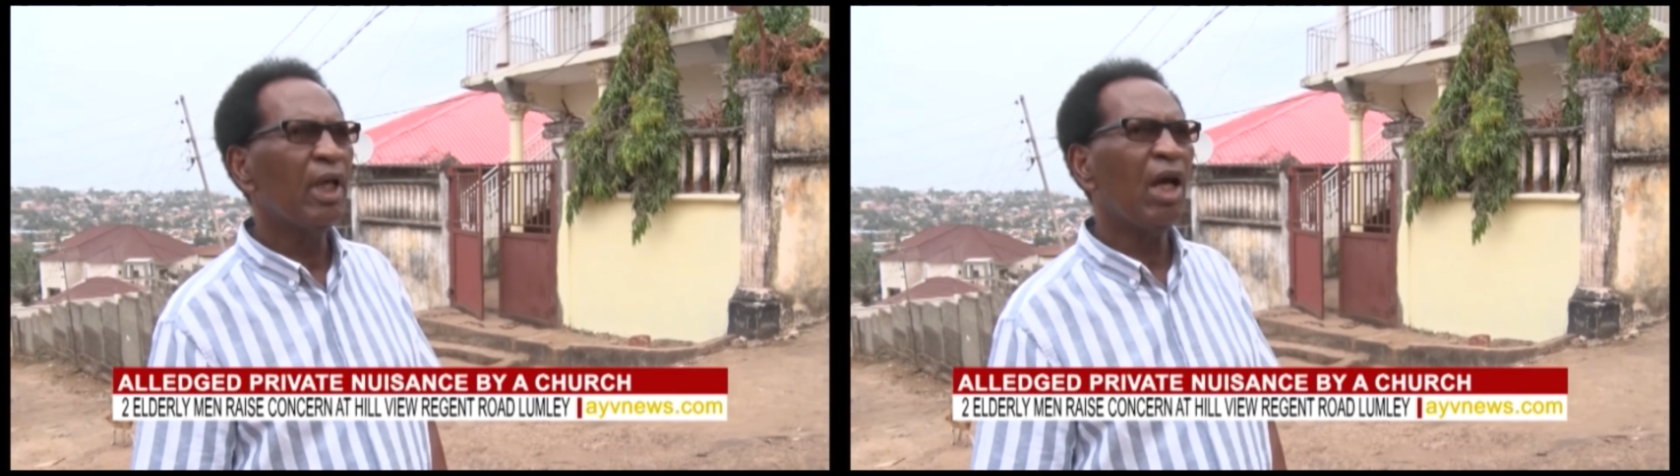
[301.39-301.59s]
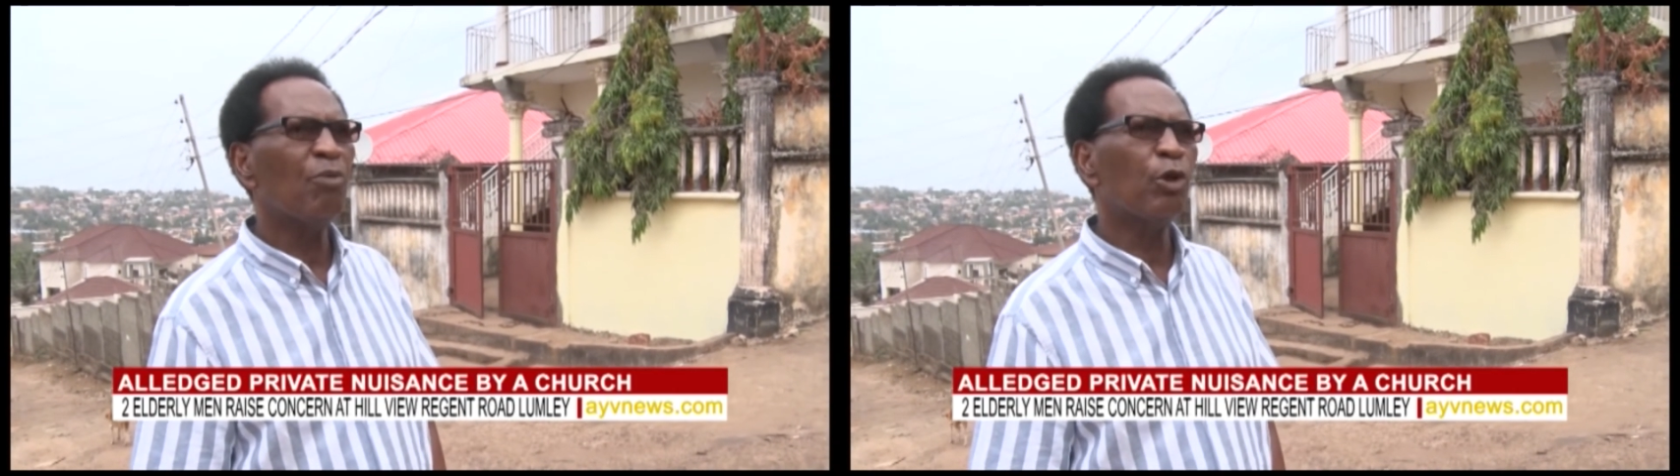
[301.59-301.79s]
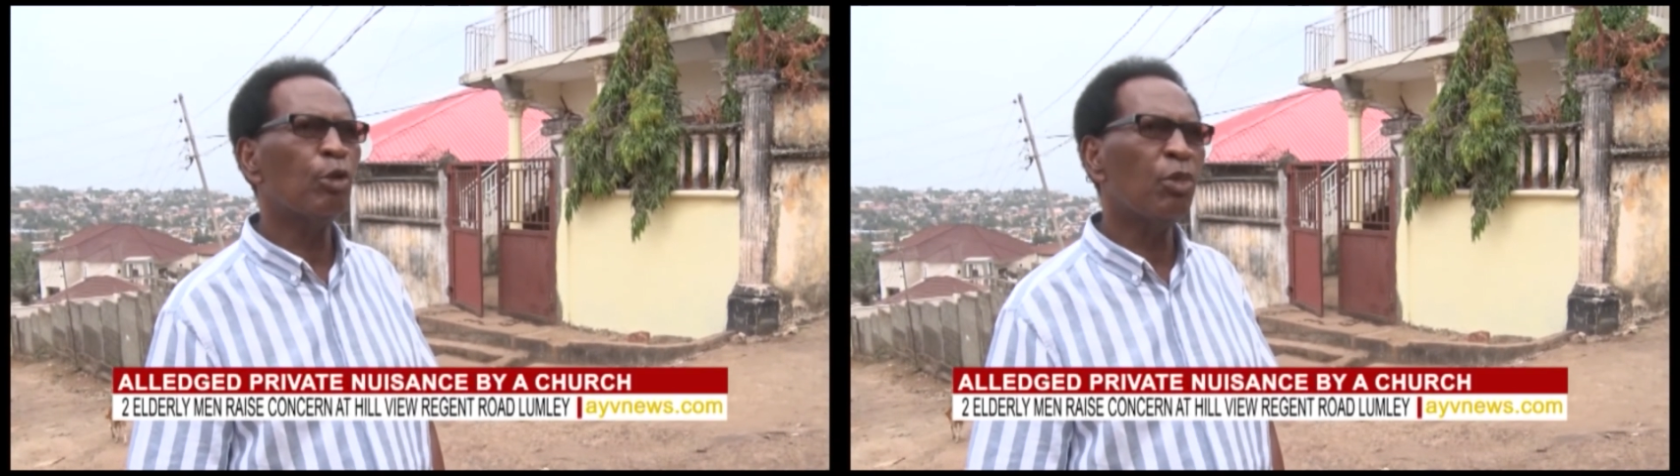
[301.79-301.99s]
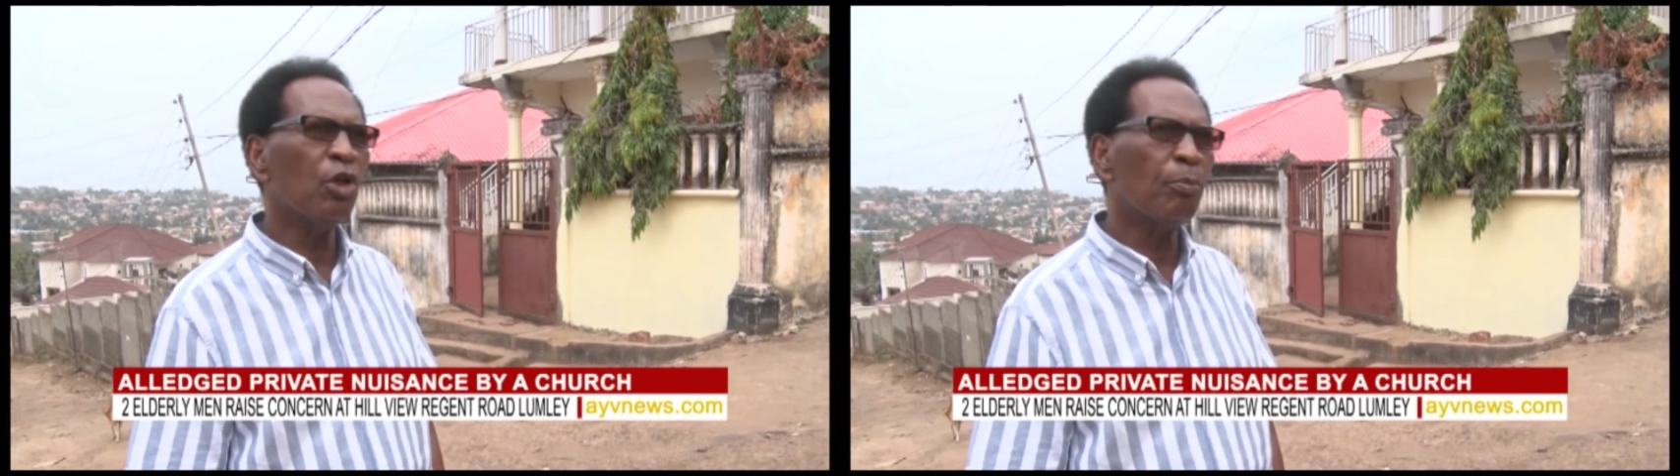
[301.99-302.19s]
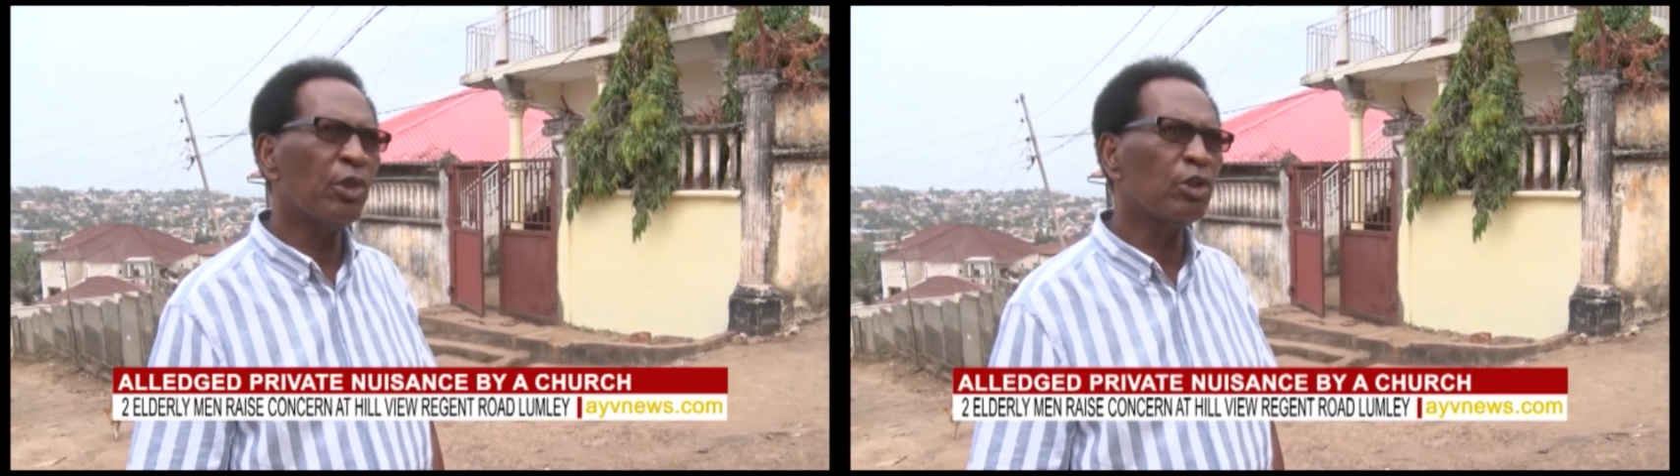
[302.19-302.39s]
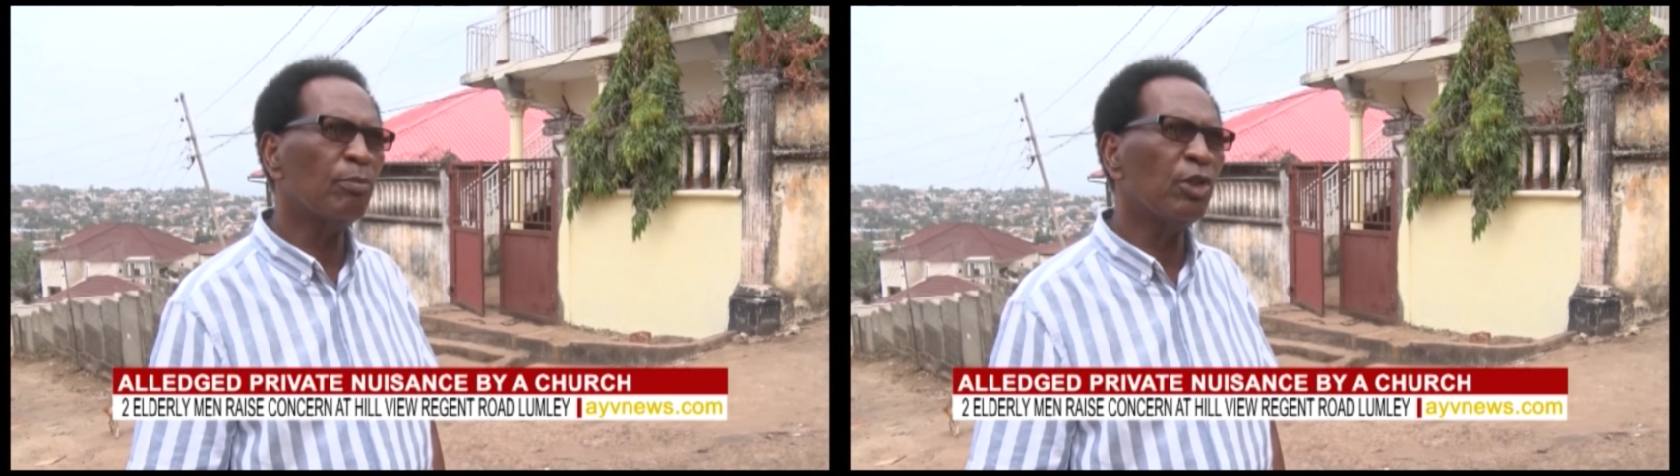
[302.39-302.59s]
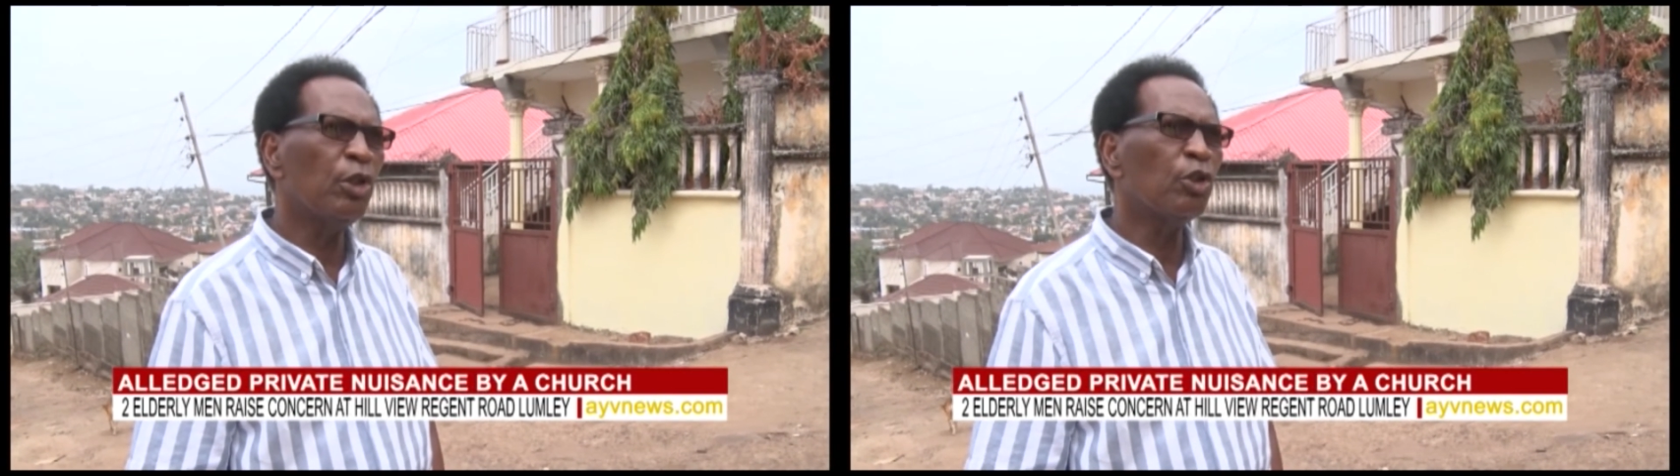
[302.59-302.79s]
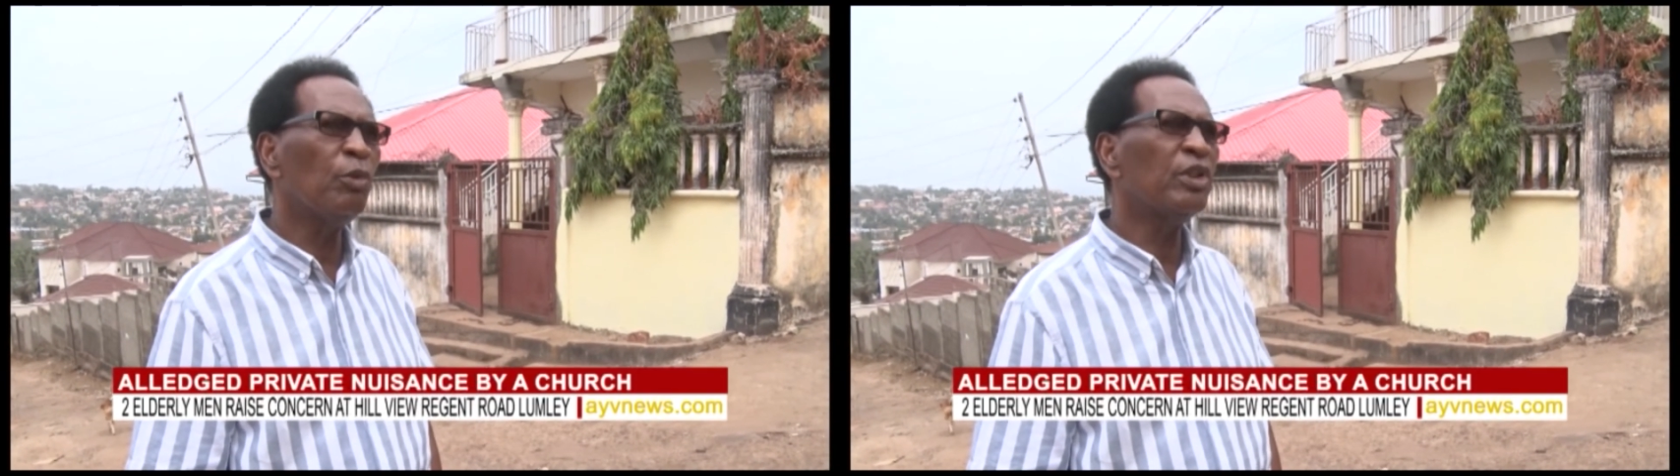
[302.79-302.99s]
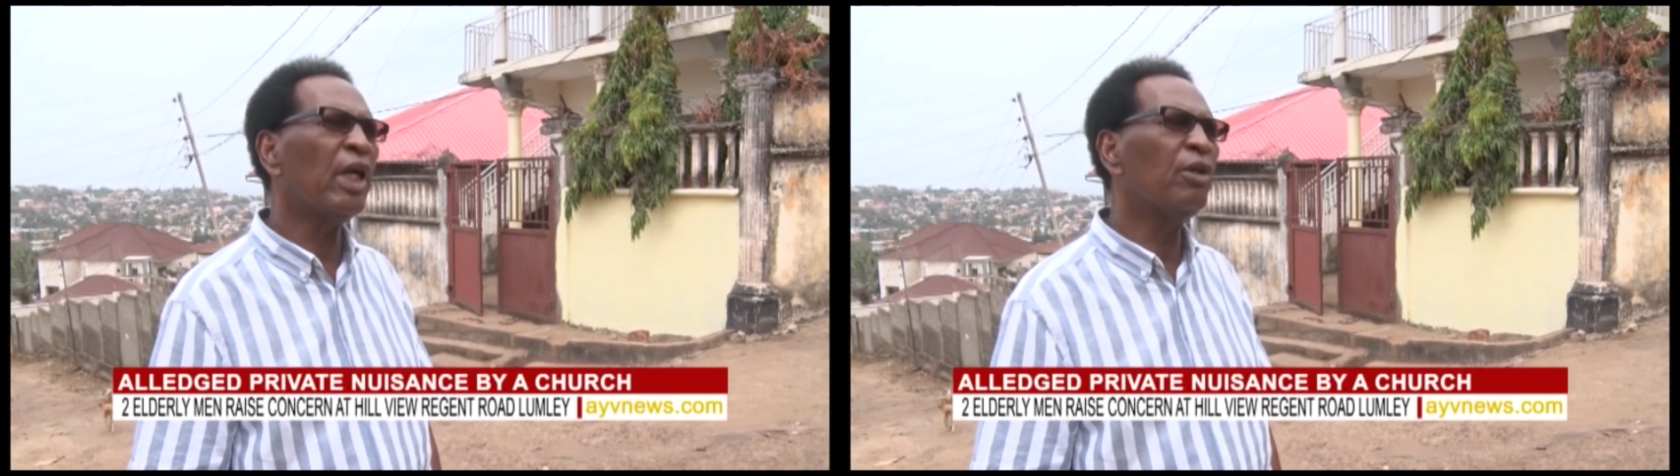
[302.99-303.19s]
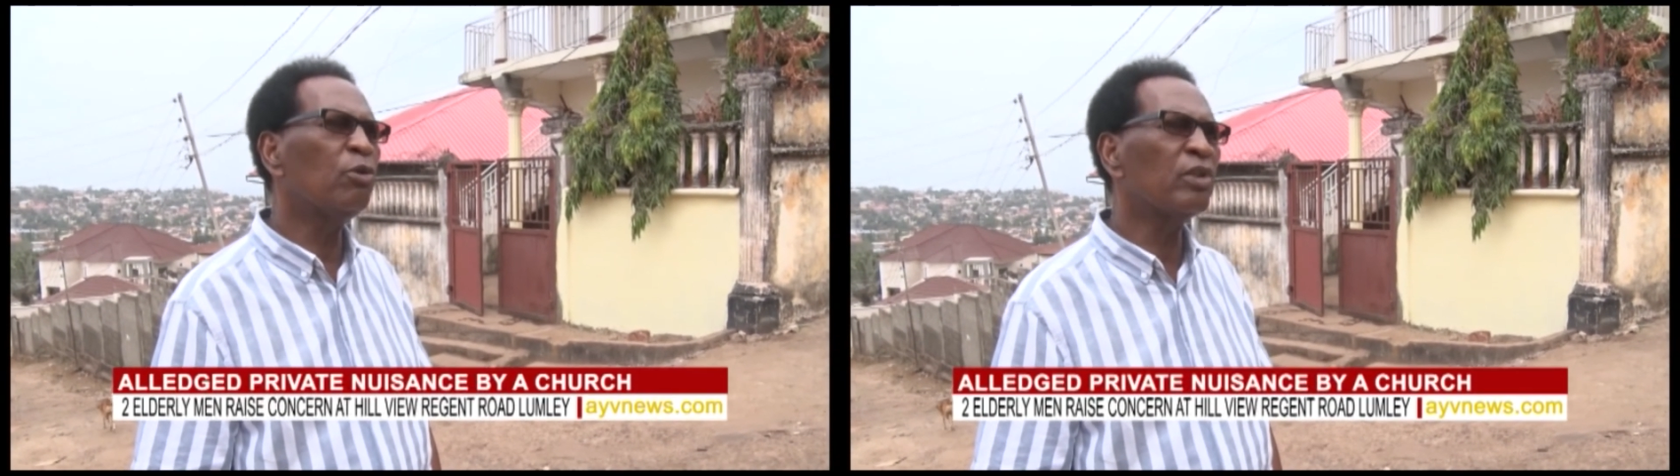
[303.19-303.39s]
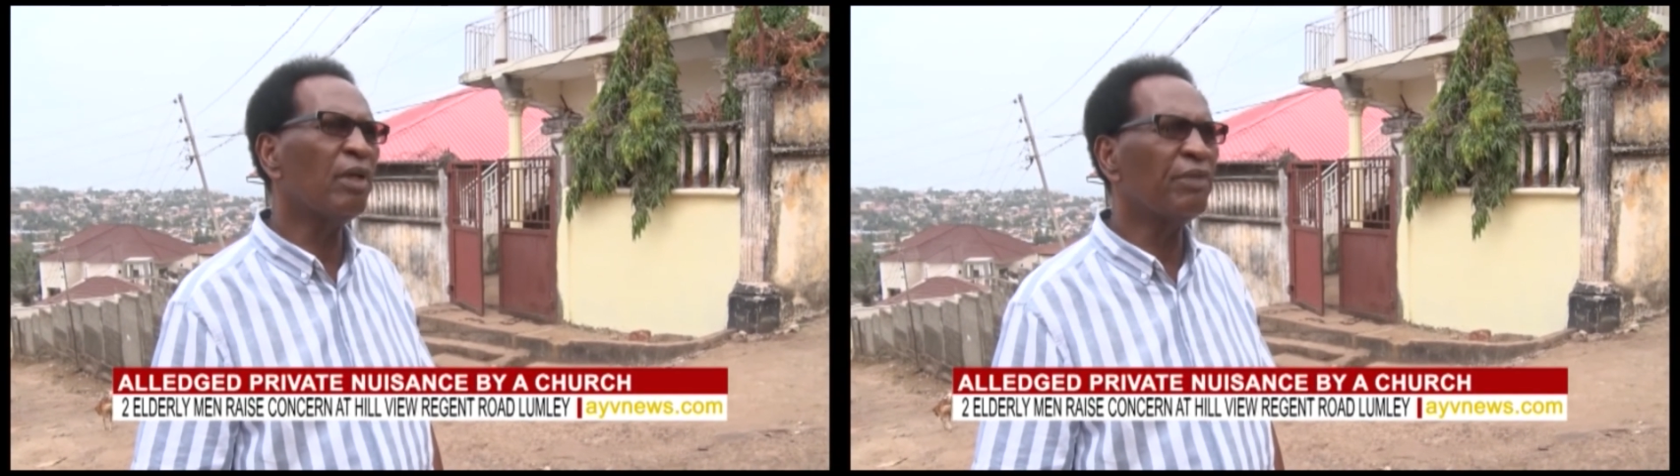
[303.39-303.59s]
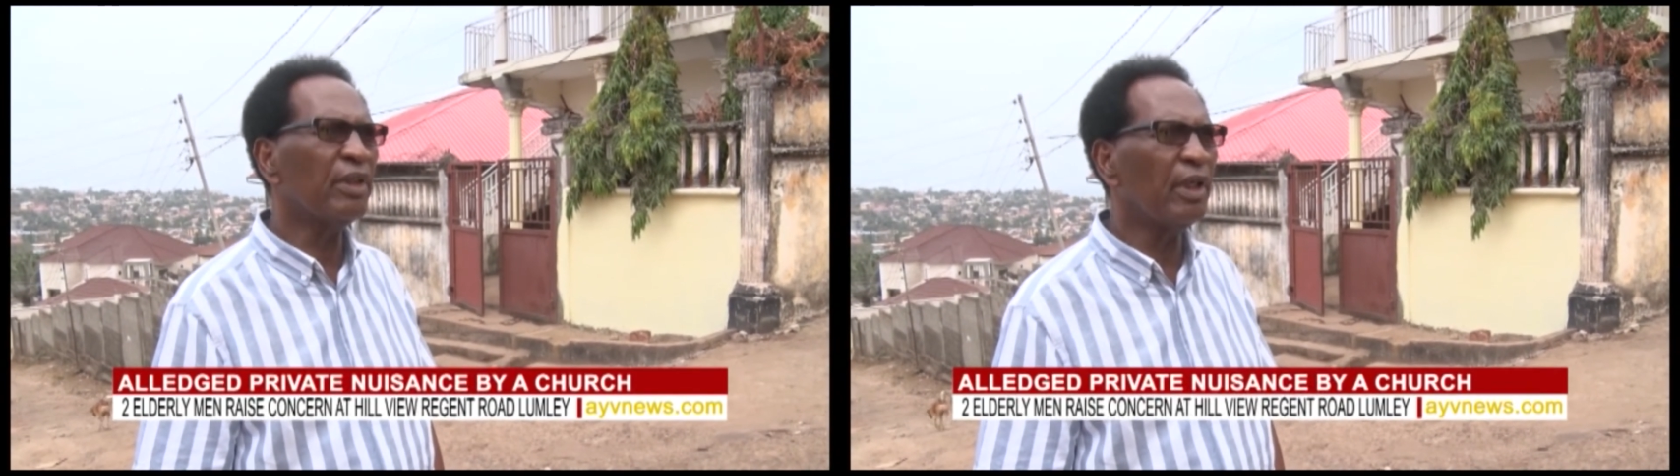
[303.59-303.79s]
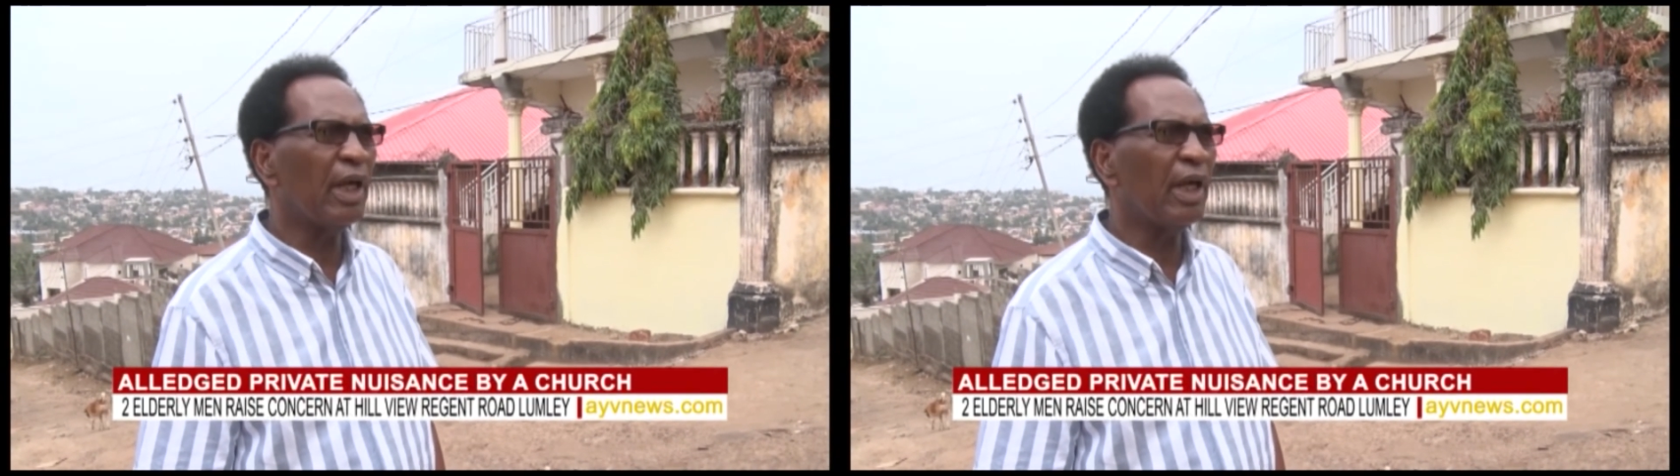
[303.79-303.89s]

I've got a blood pressure monitor which I use every day.